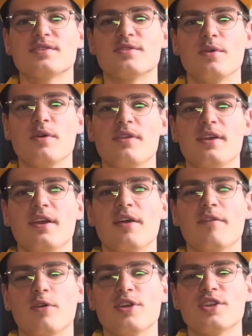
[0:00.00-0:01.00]
to the
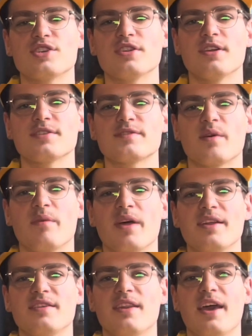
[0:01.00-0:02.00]
originals from
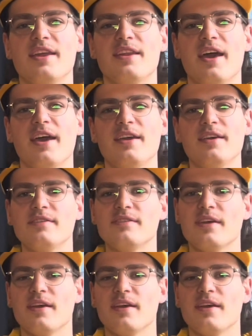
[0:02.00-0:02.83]
1988.